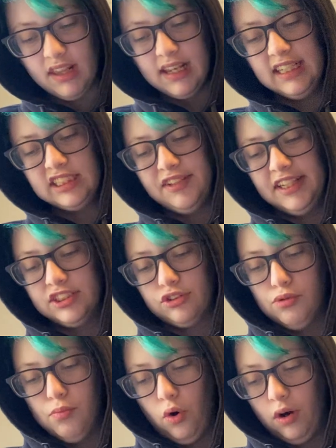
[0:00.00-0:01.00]
His face
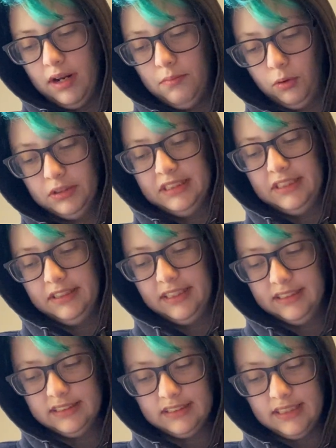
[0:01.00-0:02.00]
grew more and more
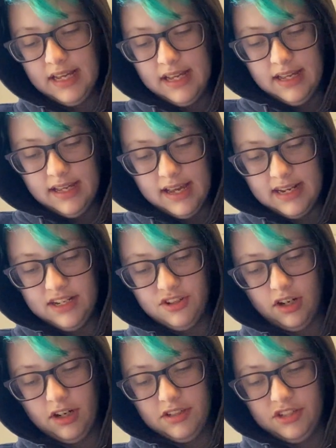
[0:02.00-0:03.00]
serious, and he
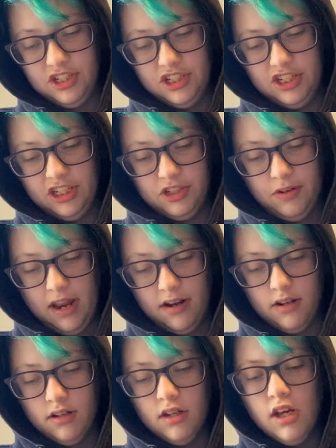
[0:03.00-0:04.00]
turned to Shi
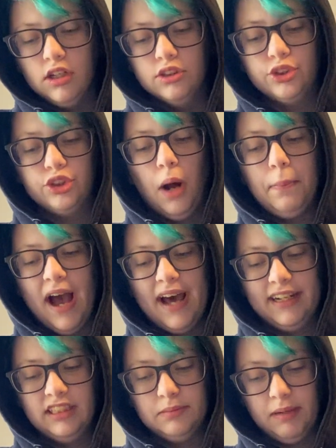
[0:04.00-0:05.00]
Qingxuan. "Stop
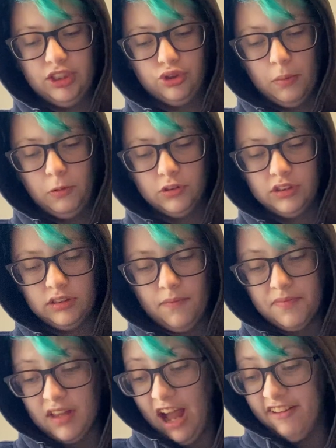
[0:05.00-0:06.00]
adding to my troubles.
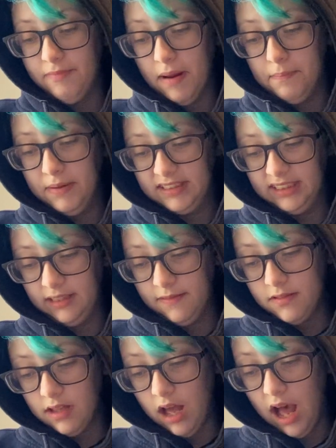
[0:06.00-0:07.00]
I've been busy.
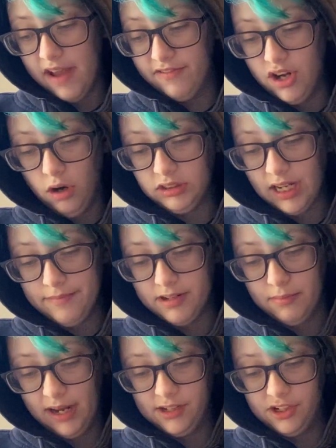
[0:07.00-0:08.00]
I've no time to
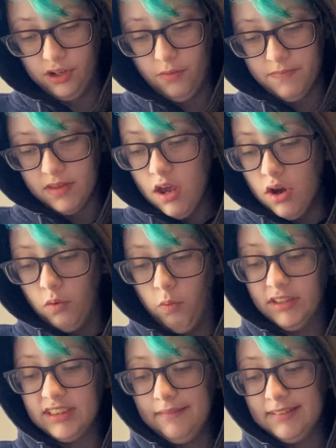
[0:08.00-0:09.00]
mind you.
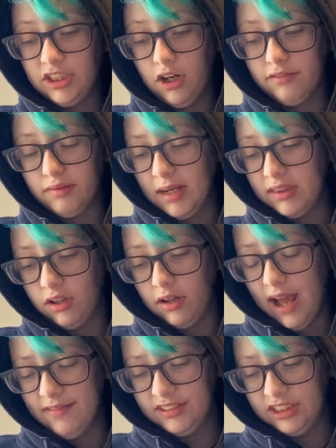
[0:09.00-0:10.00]
Once I return from my 3rd
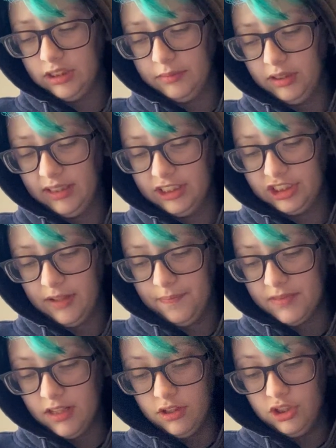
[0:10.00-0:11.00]
heavenly tribulation,
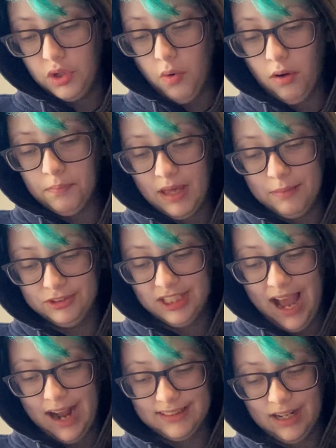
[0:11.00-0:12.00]
you won't be able to
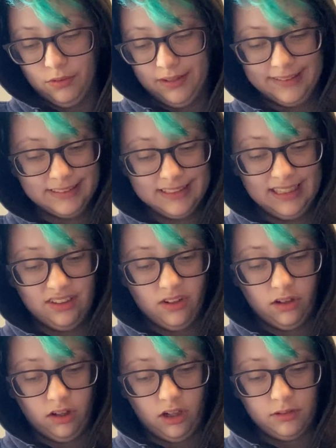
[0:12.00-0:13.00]
act out like this any
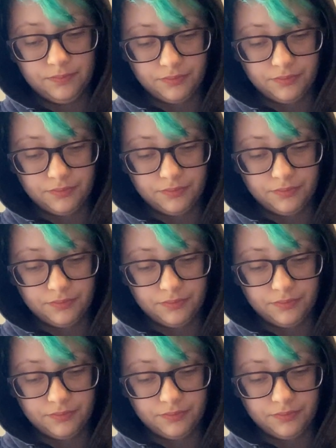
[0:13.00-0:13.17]
longer."